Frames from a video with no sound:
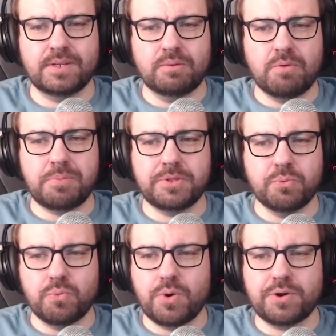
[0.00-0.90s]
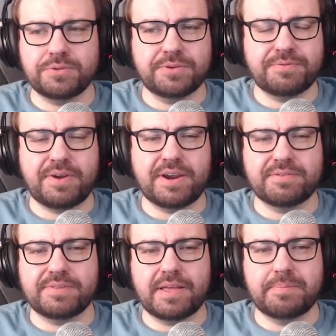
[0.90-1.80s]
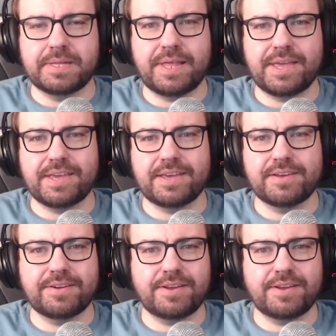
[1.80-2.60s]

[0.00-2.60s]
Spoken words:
what would the world of Firefly be like